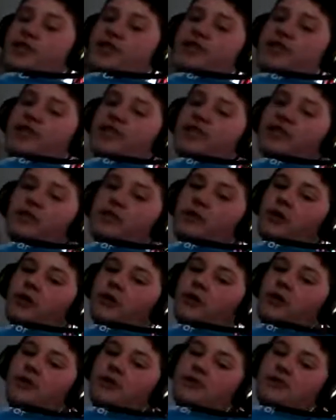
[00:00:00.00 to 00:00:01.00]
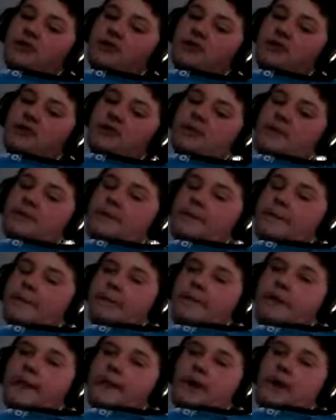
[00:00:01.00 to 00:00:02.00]
16 worlds
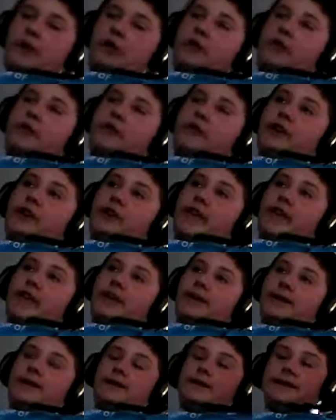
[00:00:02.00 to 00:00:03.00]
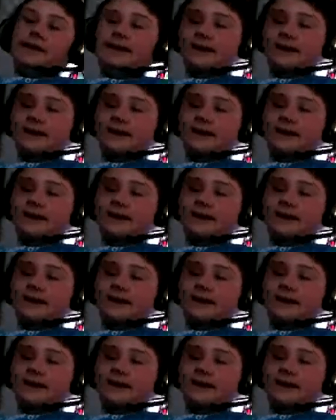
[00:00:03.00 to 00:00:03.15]
all over again.